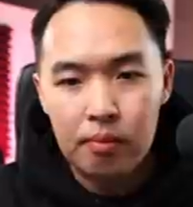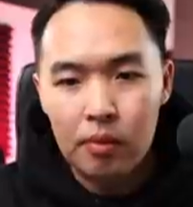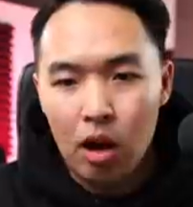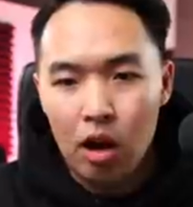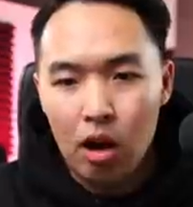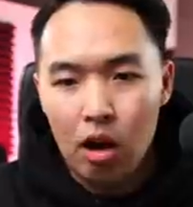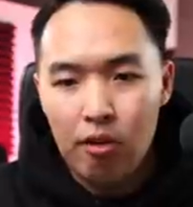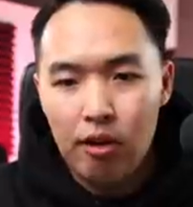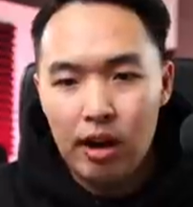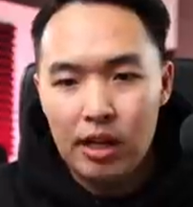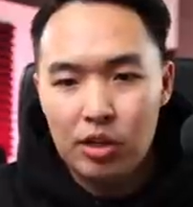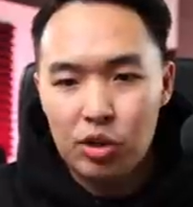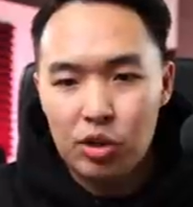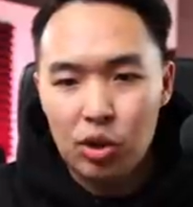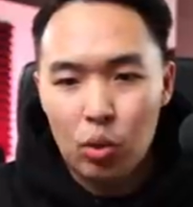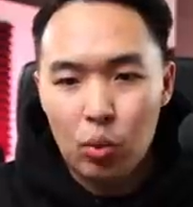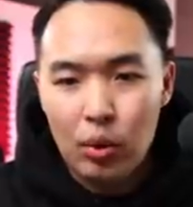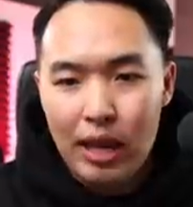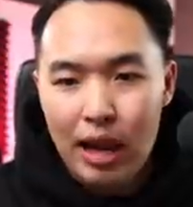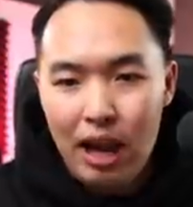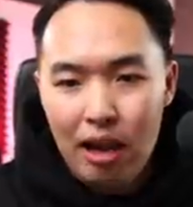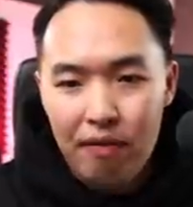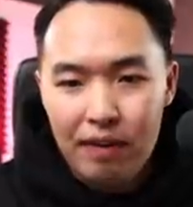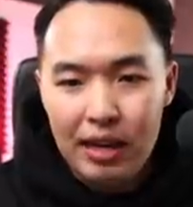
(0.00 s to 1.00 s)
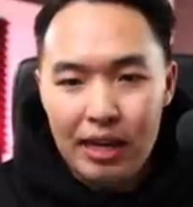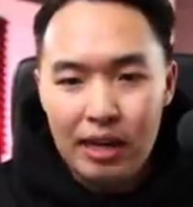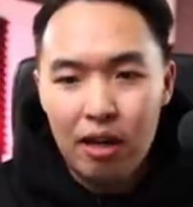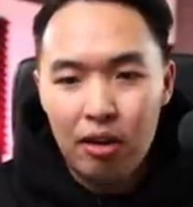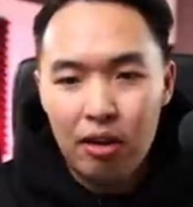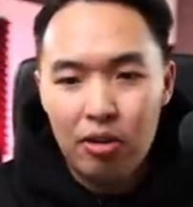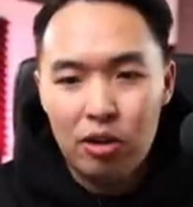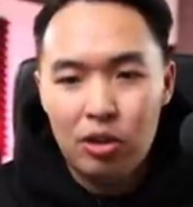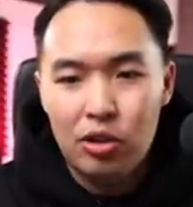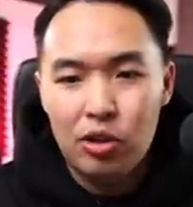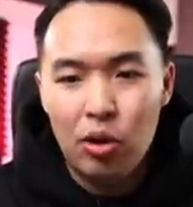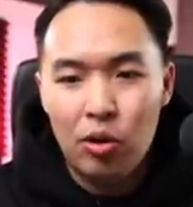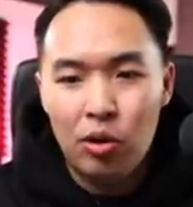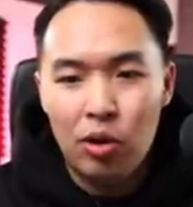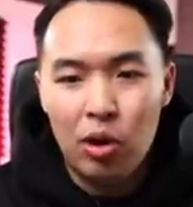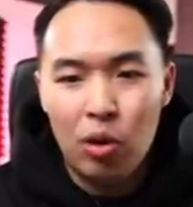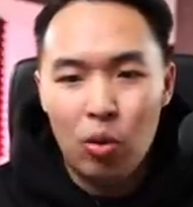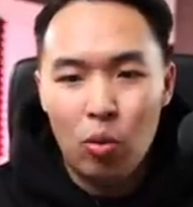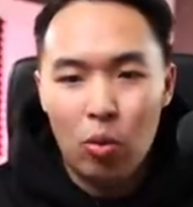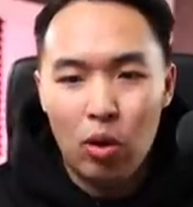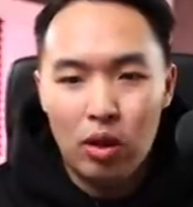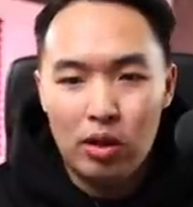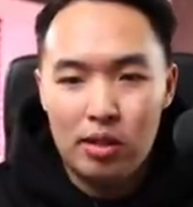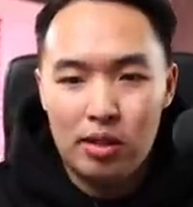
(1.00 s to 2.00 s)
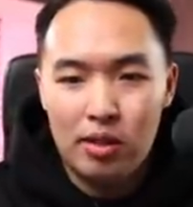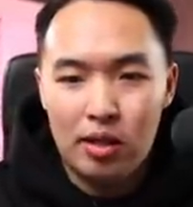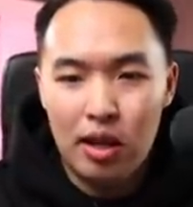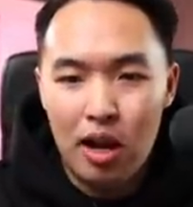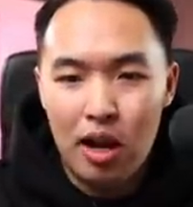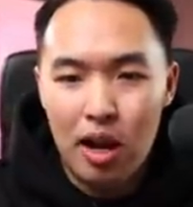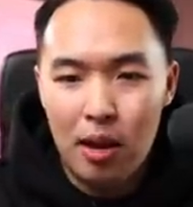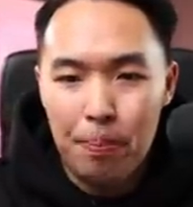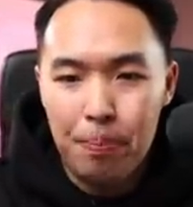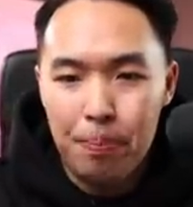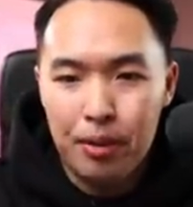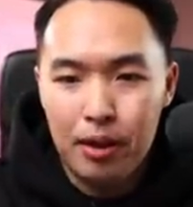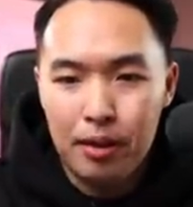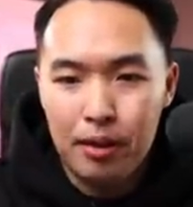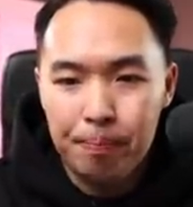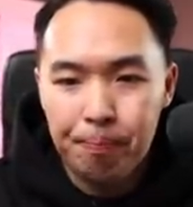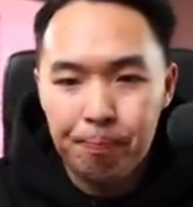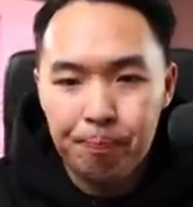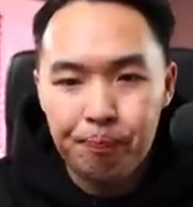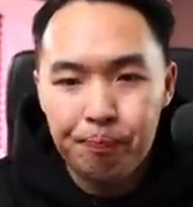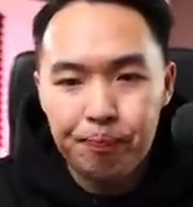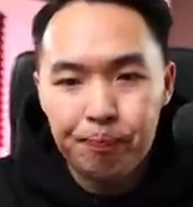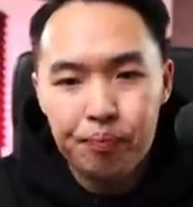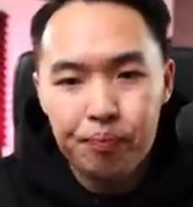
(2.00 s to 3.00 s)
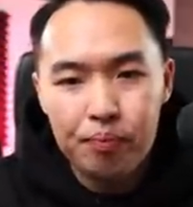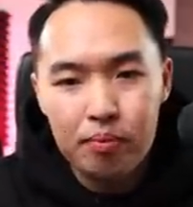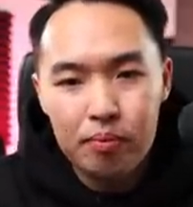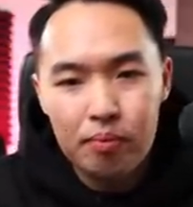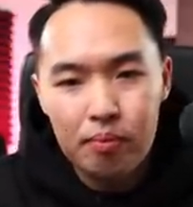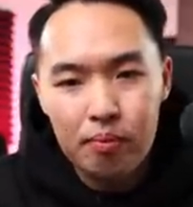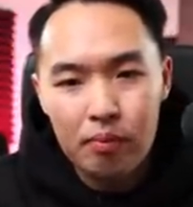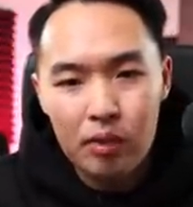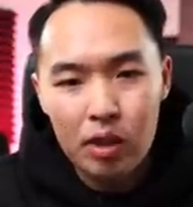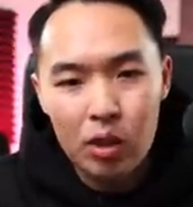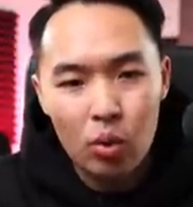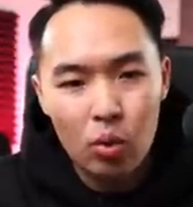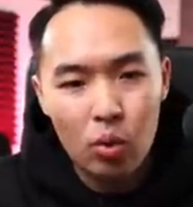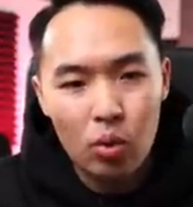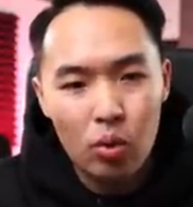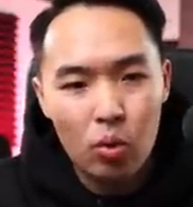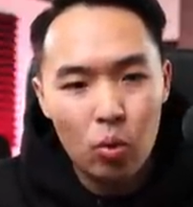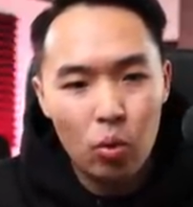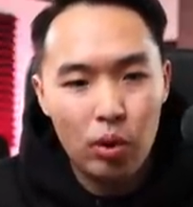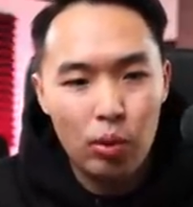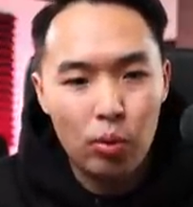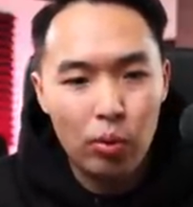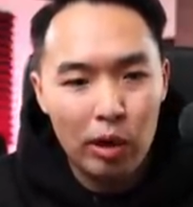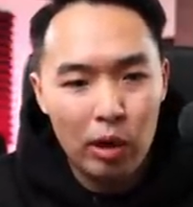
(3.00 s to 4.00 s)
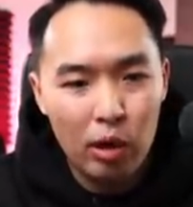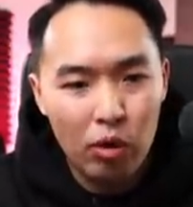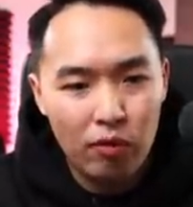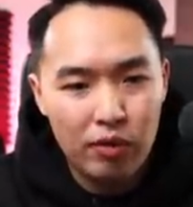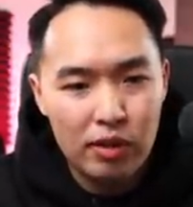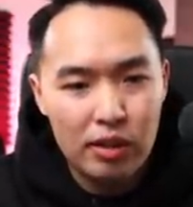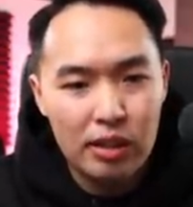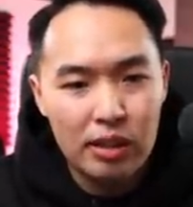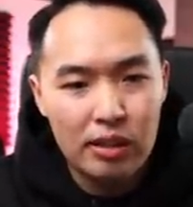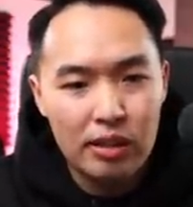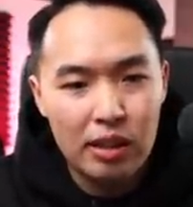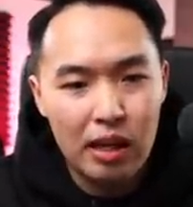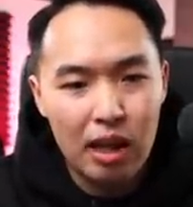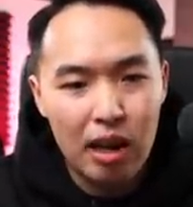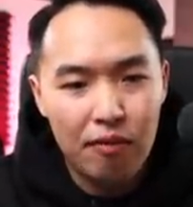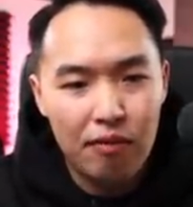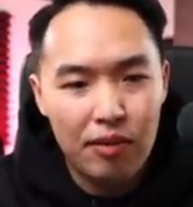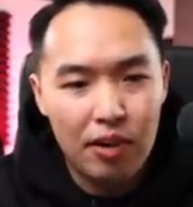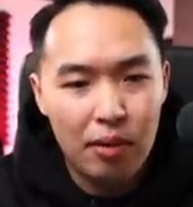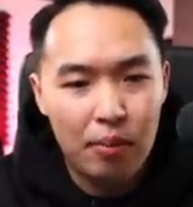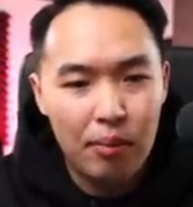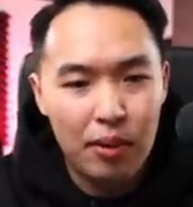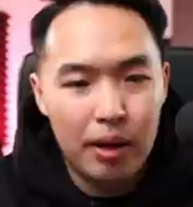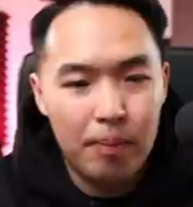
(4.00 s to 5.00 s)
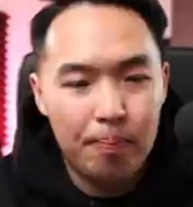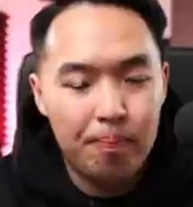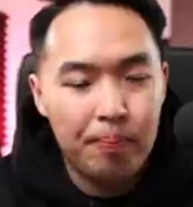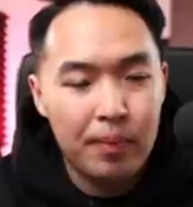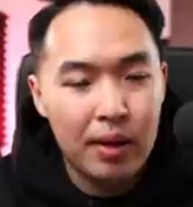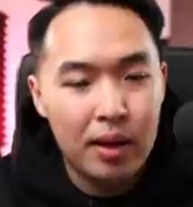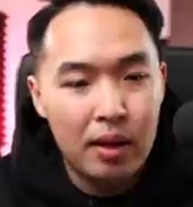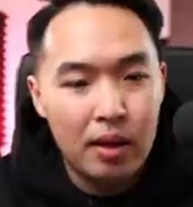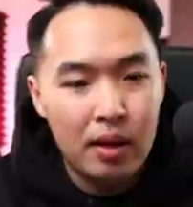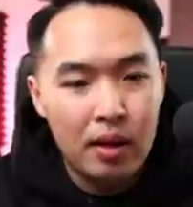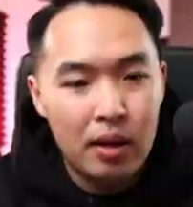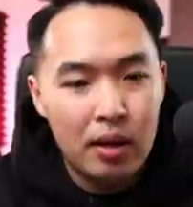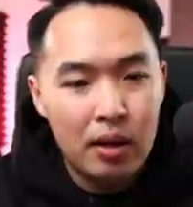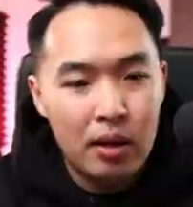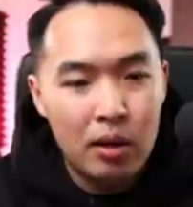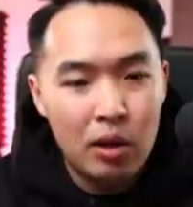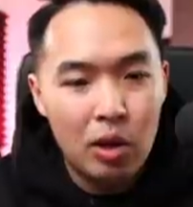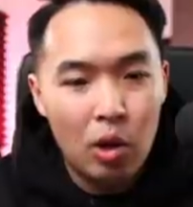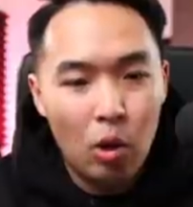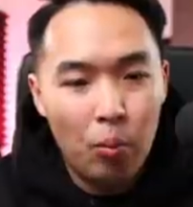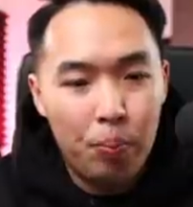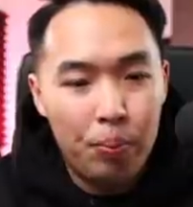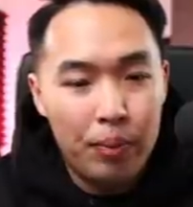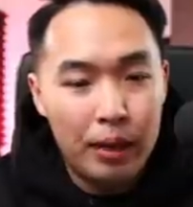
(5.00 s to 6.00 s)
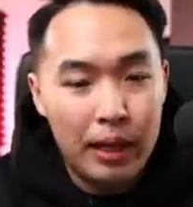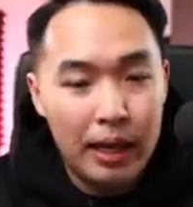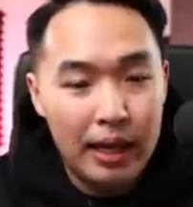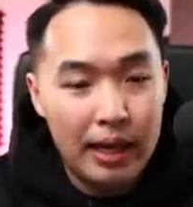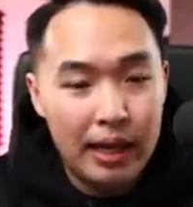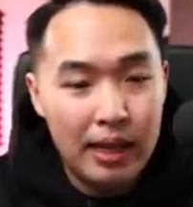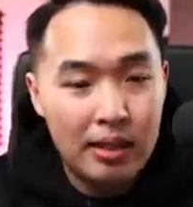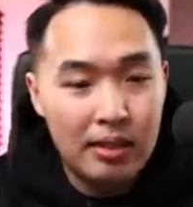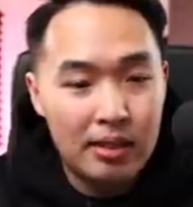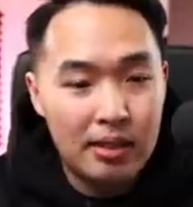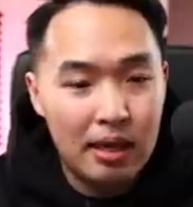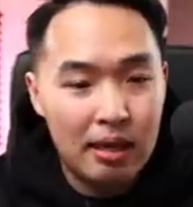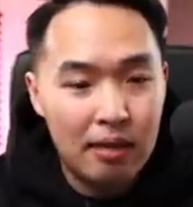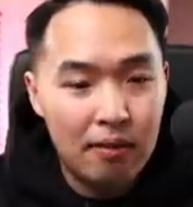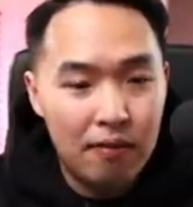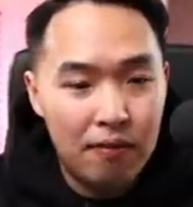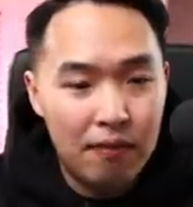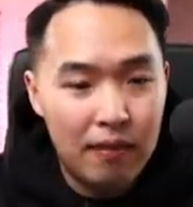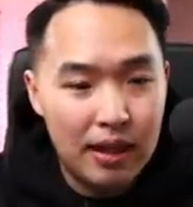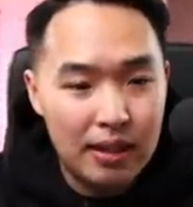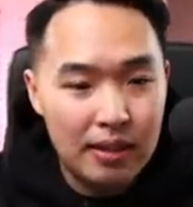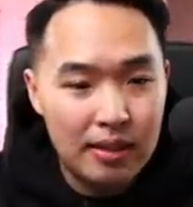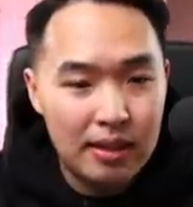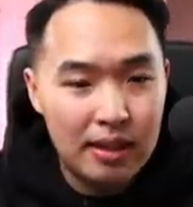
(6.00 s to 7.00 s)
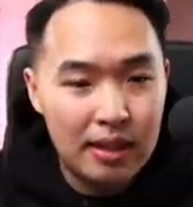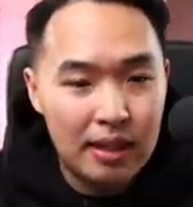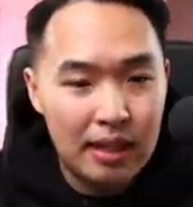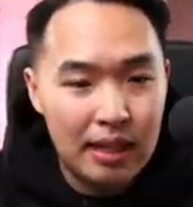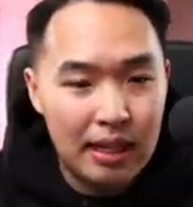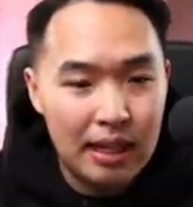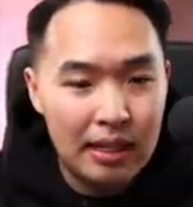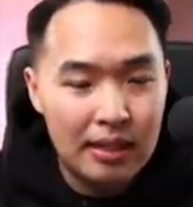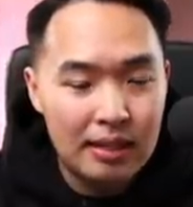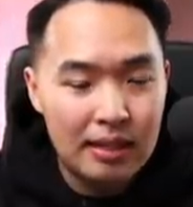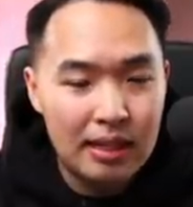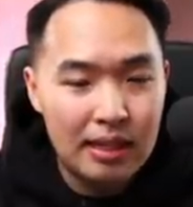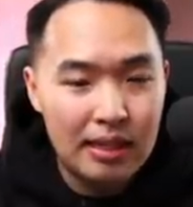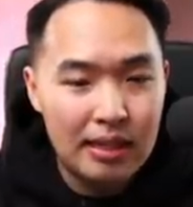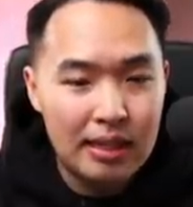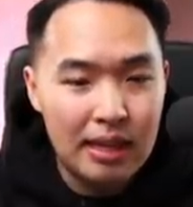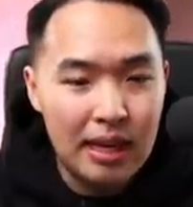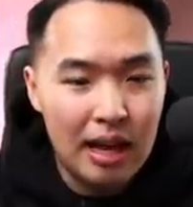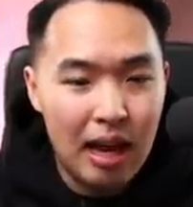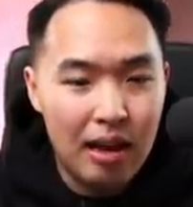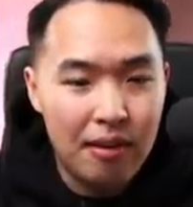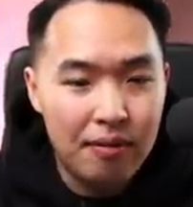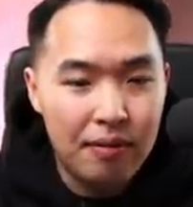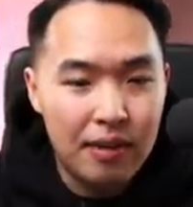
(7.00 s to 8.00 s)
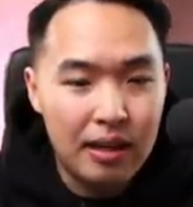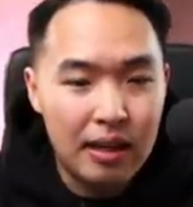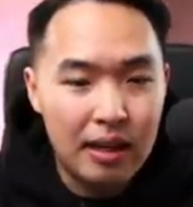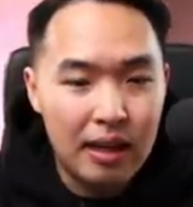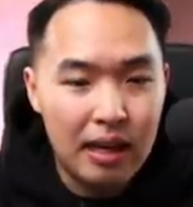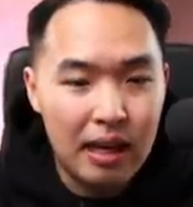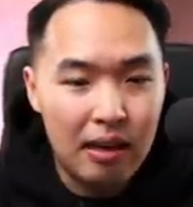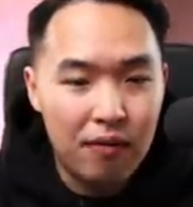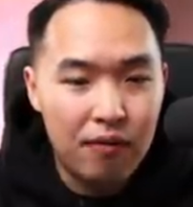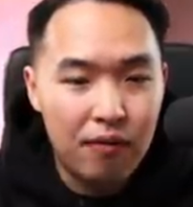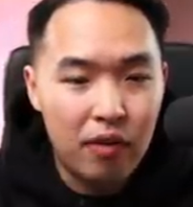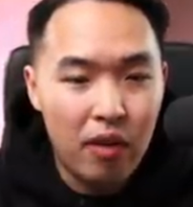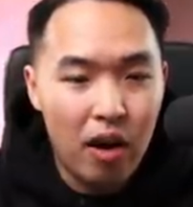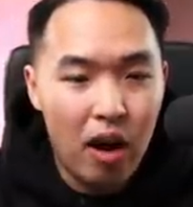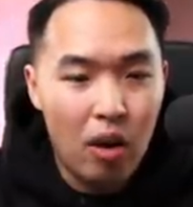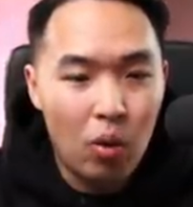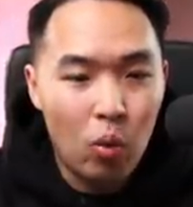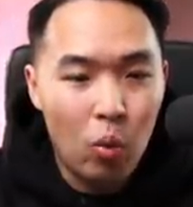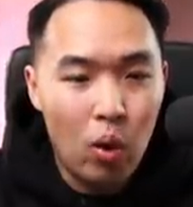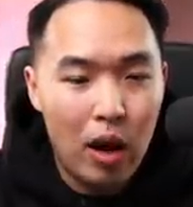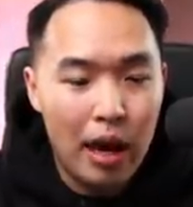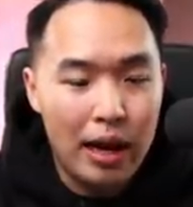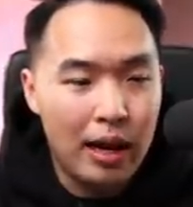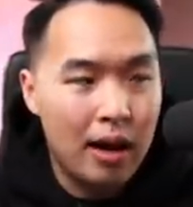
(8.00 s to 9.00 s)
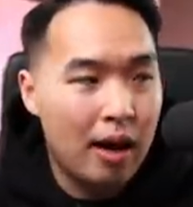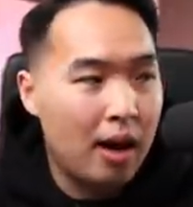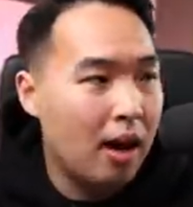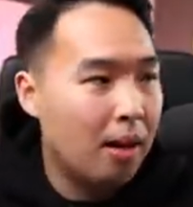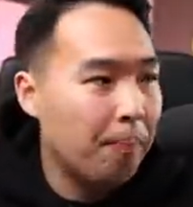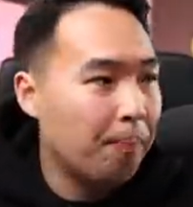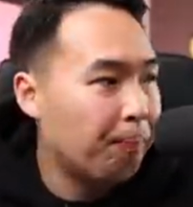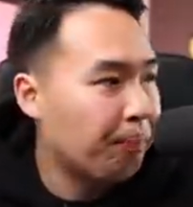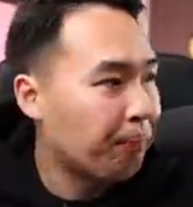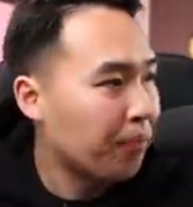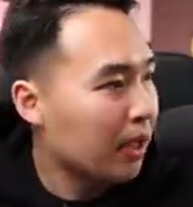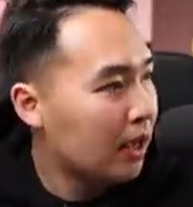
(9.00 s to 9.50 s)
All right, so we have another dono. What's up? We went over CCIV a bit. No plans investing in CCIV. If not, why not?